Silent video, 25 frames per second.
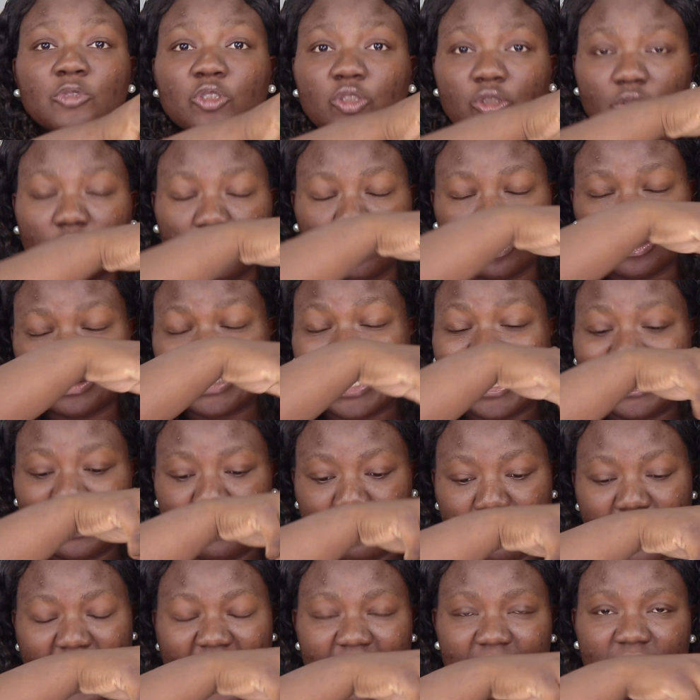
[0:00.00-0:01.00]
do
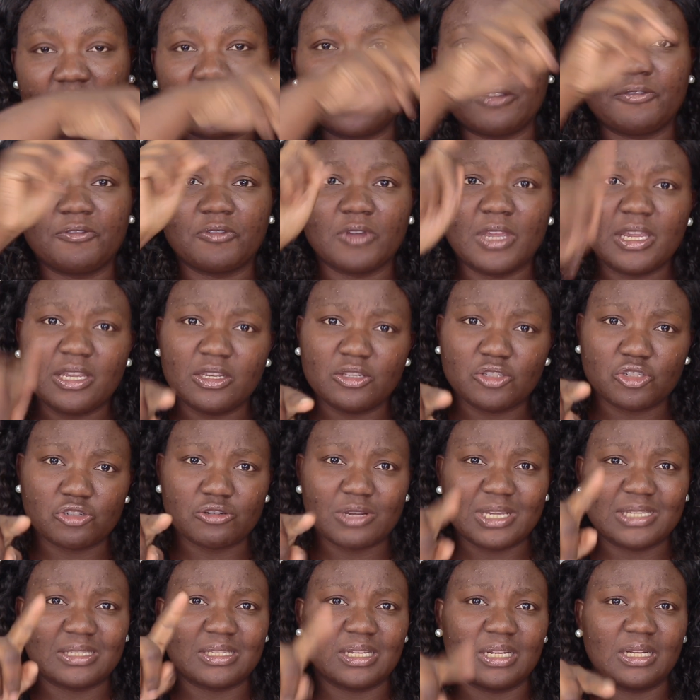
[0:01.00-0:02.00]
that mask. If you're
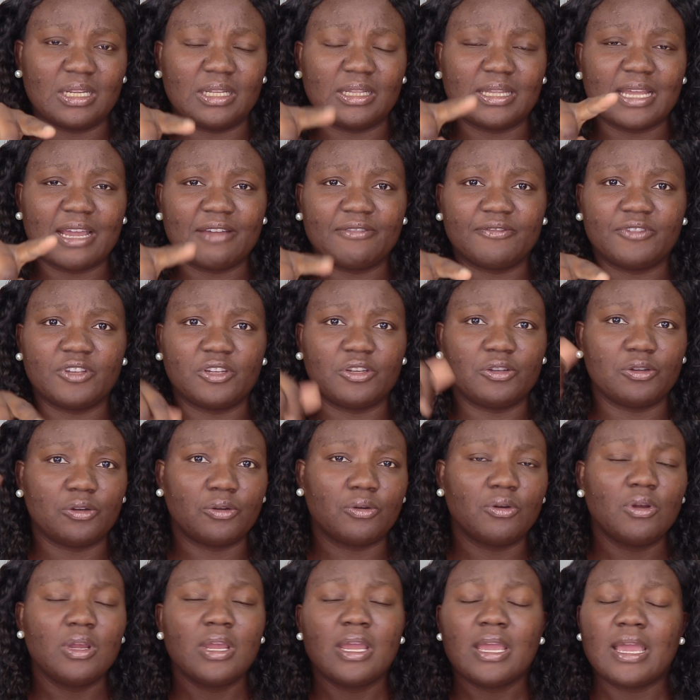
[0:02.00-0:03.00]
interested in that
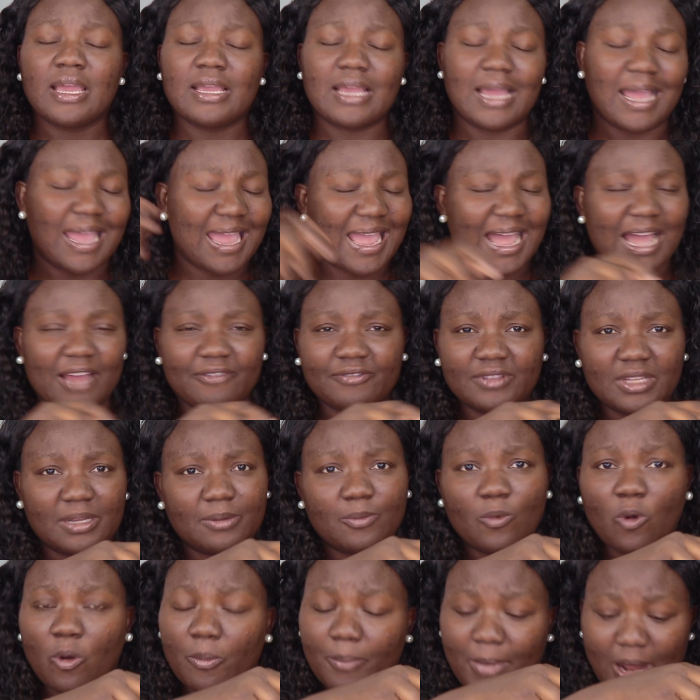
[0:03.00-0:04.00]
video, I have
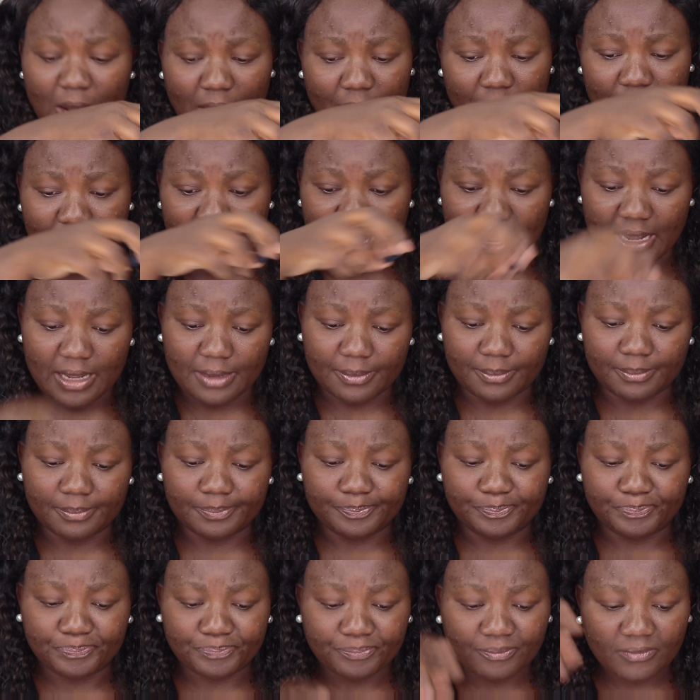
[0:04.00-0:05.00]
them on
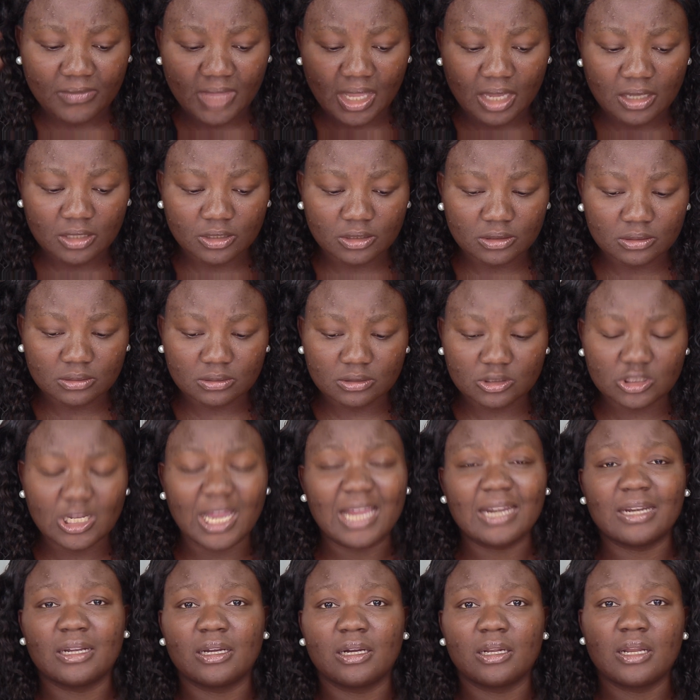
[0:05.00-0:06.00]
my
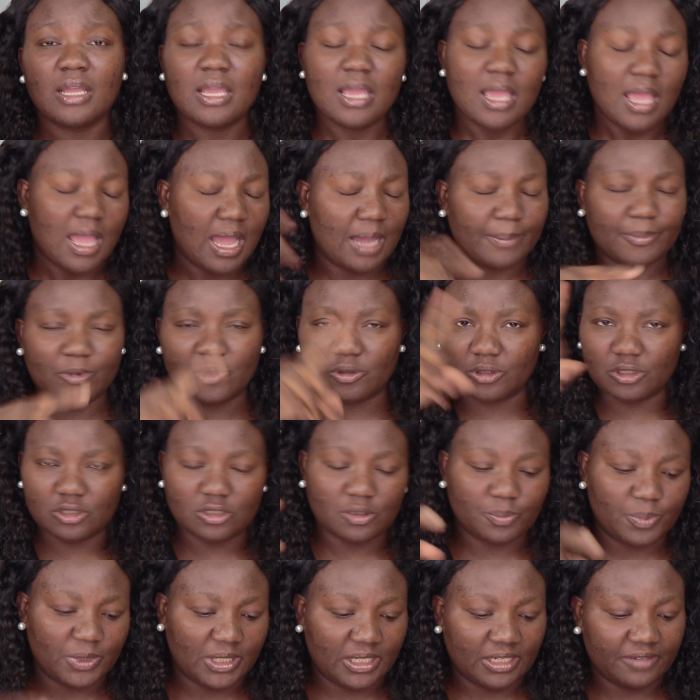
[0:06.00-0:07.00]
channel. I'm going
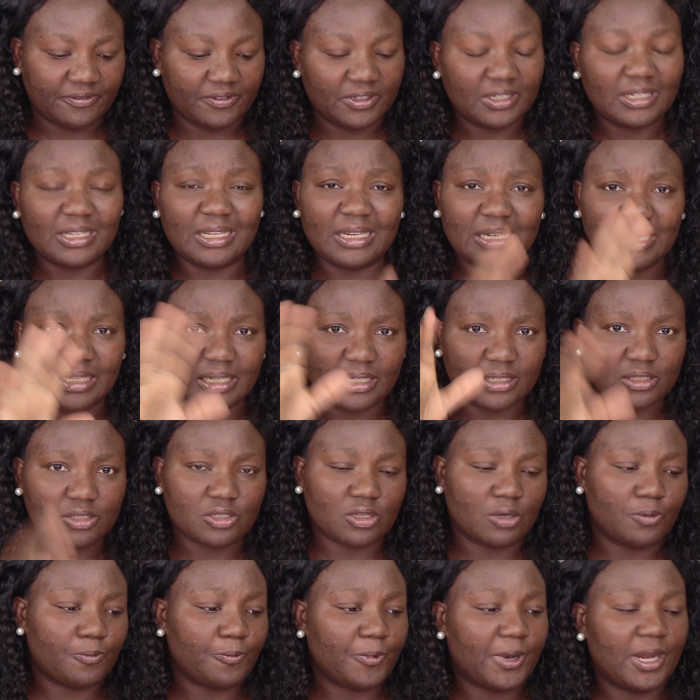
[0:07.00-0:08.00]
to be leaving a link
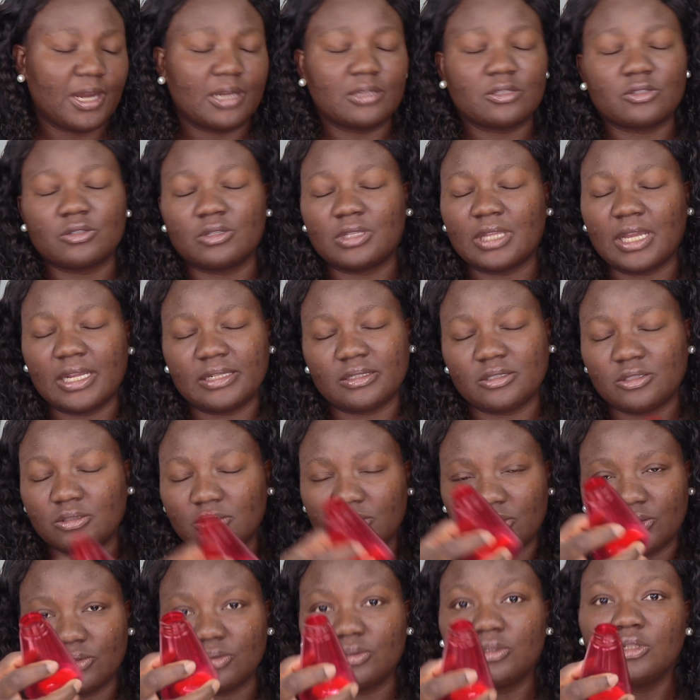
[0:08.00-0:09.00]
somewhere so that
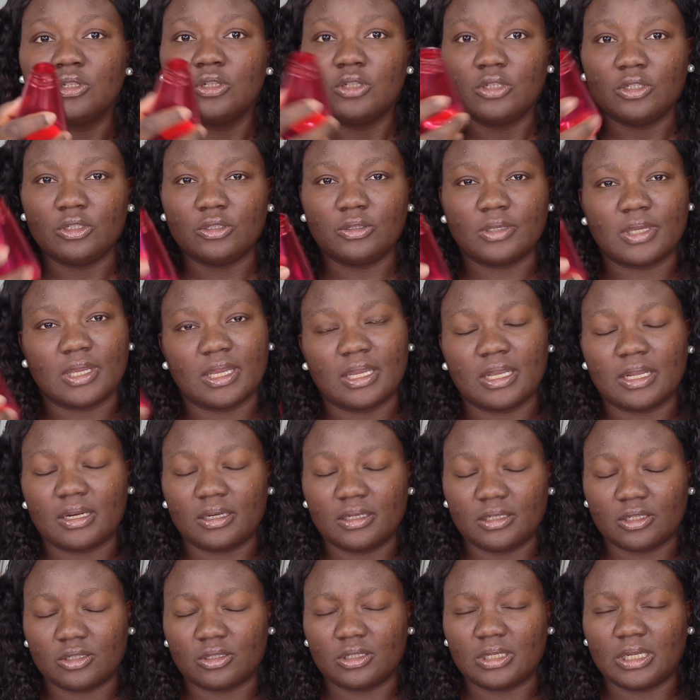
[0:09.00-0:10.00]
you can
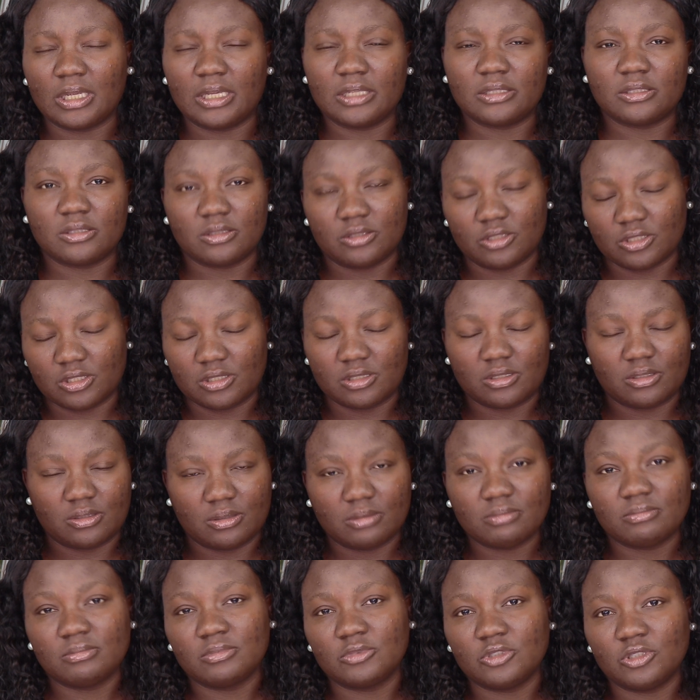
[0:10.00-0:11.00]
click on it,
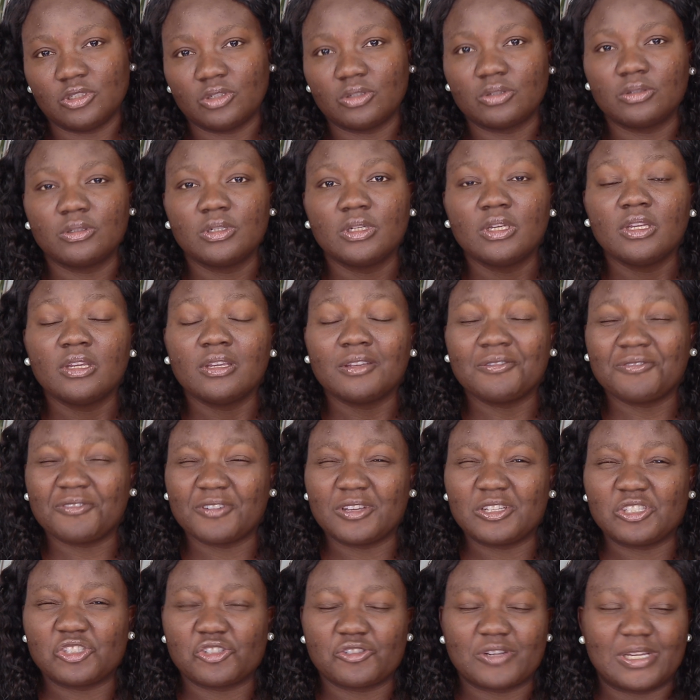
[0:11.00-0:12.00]
just if
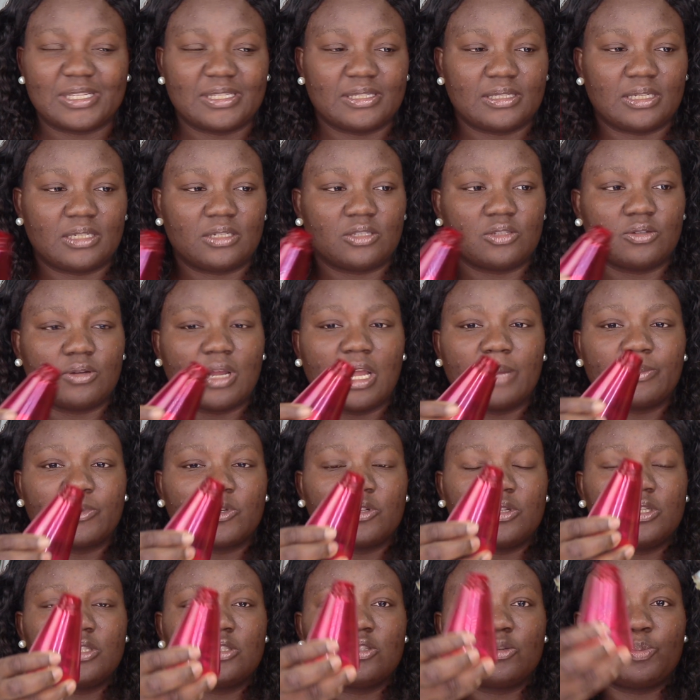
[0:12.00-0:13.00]
you're interested. So I'm
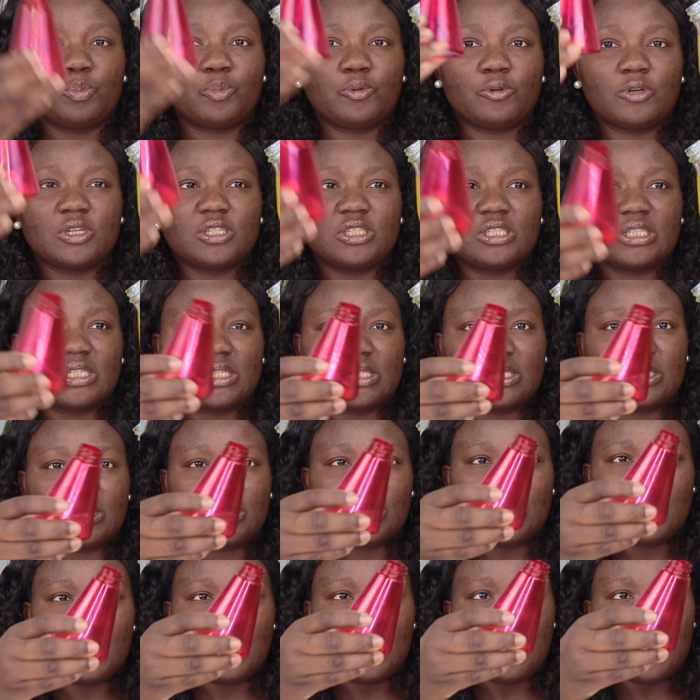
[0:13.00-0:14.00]
going to pour
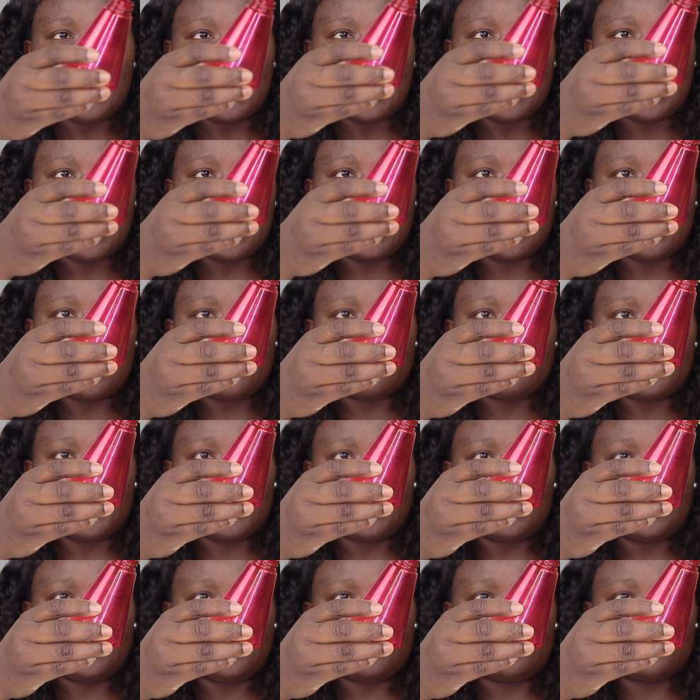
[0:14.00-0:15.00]
just a
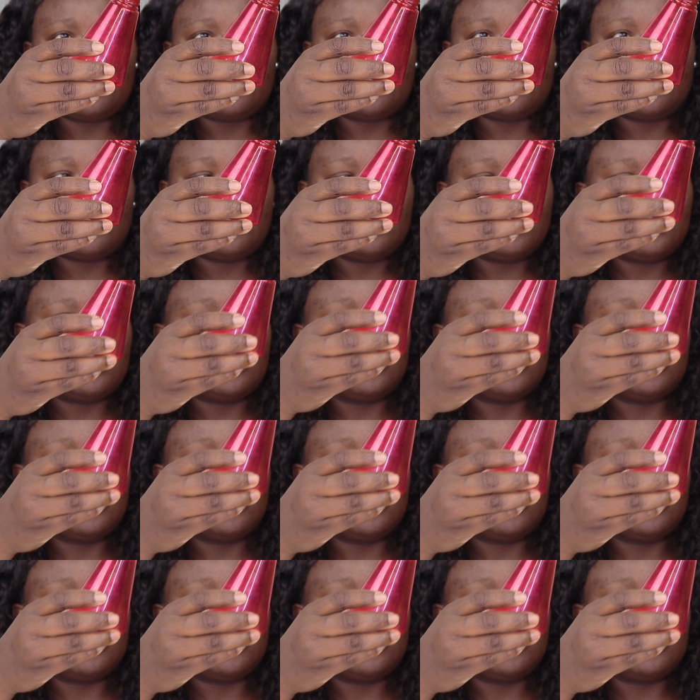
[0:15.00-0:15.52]
little.